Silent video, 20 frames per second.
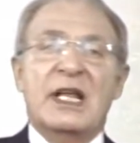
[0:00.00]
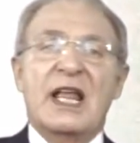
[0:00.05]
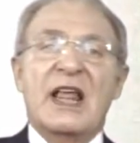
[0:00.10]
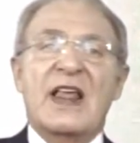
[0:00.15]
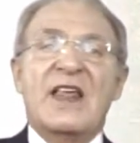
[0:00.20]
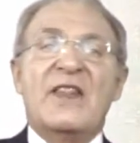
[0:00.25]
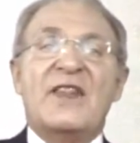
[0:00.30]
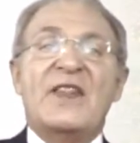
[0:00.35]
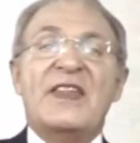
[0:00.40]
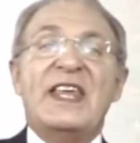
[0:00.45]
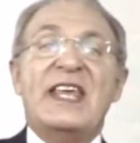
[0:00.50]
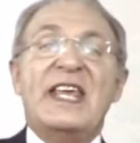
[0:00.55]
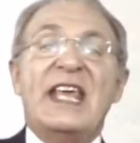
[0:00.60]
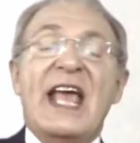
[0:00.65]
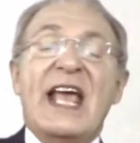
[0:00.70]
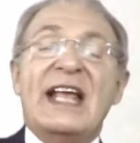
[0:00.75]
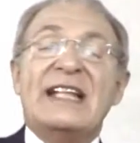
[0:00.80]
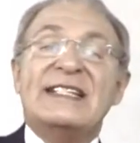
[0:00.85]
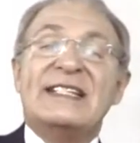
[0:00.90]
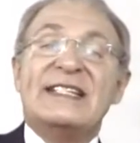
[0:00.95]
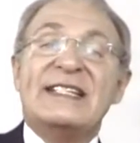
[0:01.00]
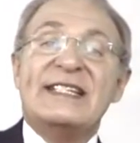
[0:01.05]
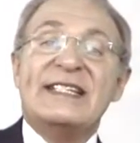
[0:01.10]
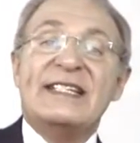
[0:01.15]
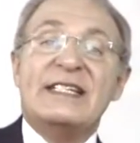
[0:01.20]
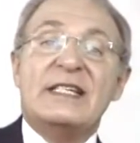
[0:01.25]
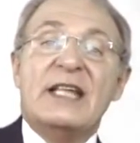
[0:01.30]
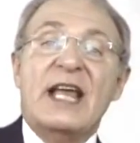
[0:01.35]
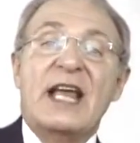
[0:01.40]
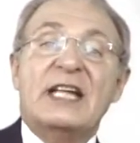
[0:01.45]
The
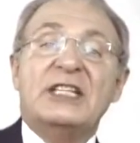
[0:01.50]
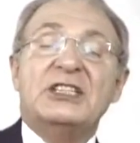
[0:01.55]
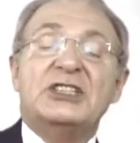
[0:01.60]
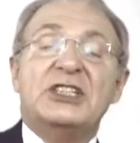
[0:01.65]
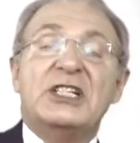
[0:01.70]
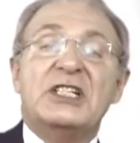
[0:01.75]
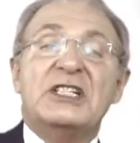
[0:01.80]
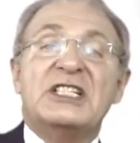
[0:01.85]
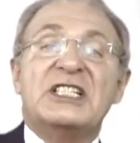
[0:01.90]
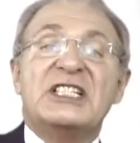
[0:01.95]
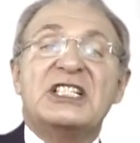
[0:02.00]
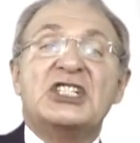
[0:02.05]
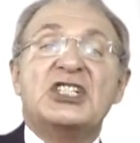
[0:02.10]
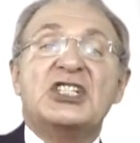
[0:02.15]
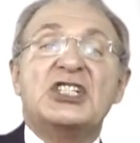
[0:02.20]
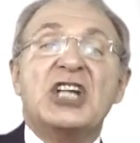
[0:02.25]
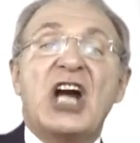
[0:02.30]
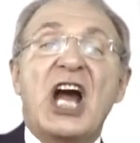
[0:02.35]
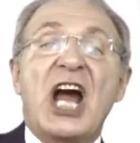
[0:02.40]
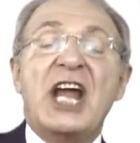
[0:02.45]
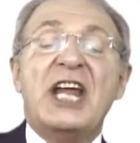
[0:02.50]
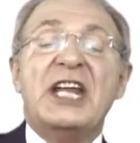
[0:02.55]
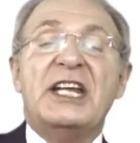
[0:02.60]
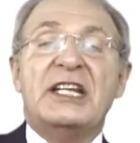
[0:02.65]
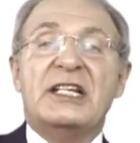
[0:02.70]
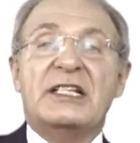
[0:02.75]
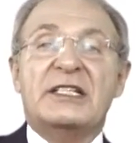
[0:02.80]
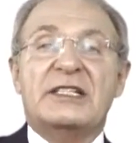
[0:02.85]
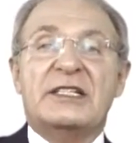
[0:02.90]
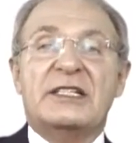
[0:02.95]
ancient
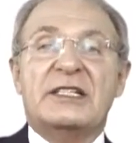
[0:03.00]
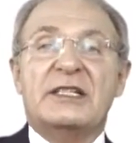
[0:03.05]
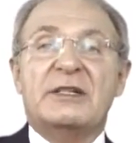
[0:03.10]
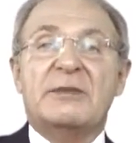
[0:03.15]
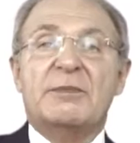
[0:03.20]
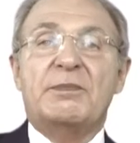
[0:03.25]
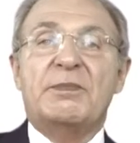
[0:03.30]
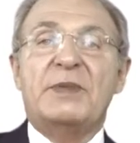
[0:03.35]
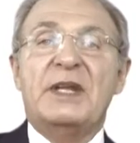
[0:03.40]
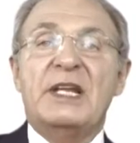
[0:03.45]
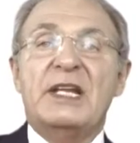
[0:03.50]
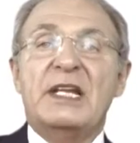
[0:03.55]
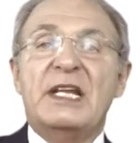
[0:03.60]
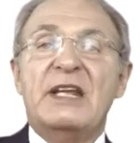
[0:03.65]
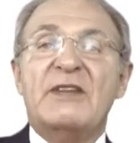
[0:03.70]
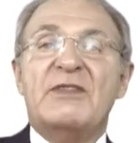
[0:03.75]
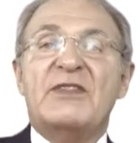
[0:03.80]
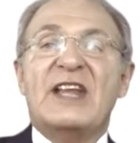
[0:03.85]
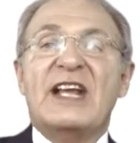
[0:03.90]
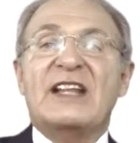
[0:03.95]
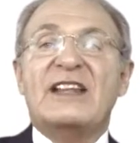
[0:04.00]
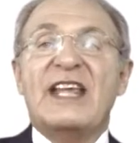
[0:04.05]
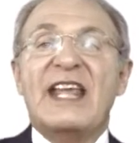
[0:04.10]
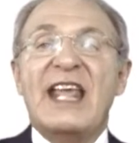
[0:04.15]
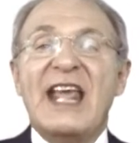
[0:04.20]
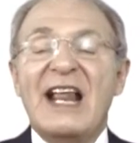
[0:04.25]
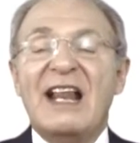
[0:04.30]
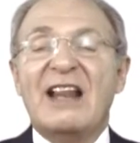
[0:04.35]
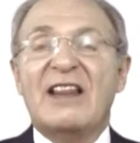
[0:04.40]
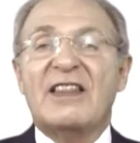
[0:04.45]
Chinese believe that
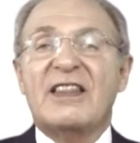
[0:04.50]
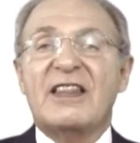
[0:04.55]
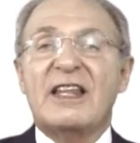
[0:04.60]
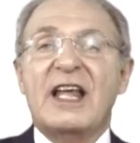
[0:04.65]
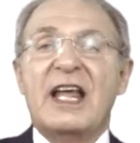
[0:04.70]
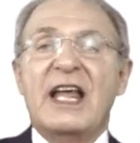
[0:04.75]
health